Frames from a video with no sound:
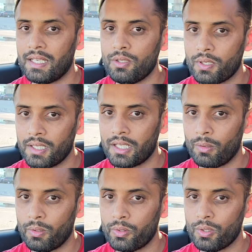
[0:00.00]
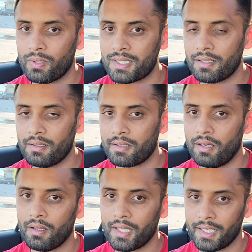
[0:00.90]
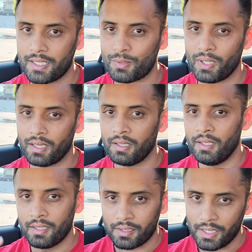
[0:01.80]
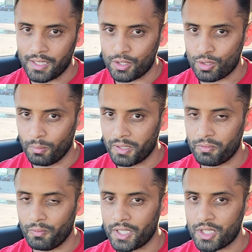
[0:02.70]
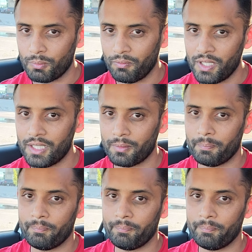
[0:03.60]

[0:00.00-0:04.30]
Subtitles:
and you can download your result online as well. Thank you so much for watching my video.